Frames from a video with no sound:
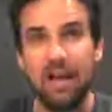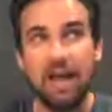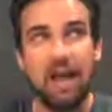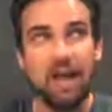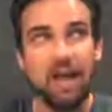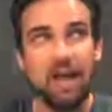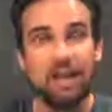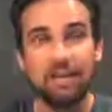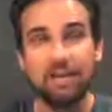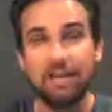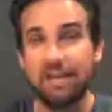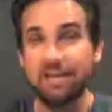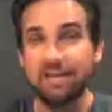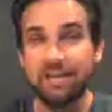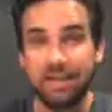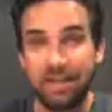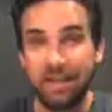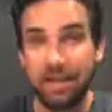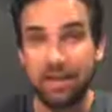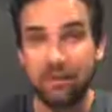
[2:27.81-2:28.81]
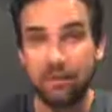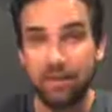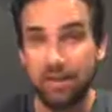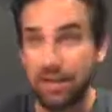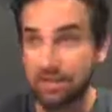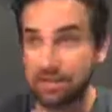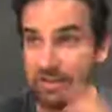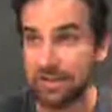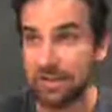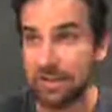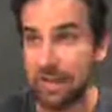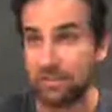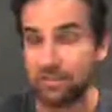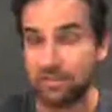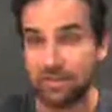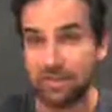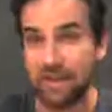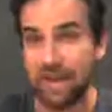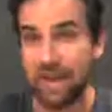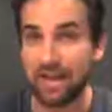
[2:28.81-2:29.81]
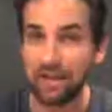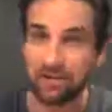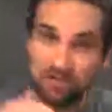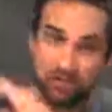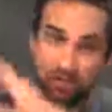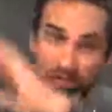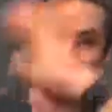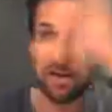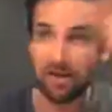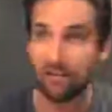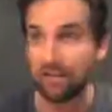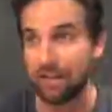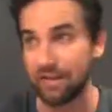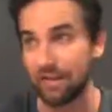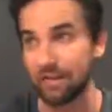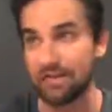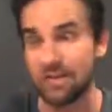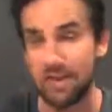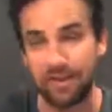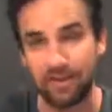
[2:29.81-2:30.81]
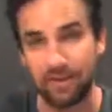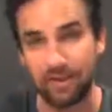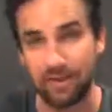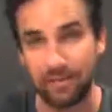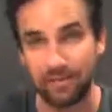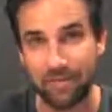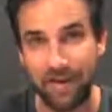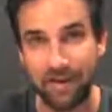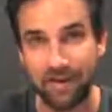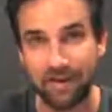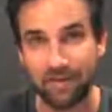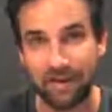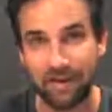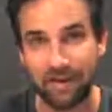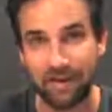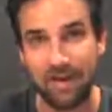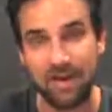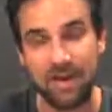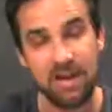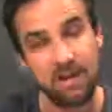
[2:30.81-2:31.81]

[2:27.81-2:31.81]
and it's okay while you're actually capturing the action, you've got everything else happening in the background.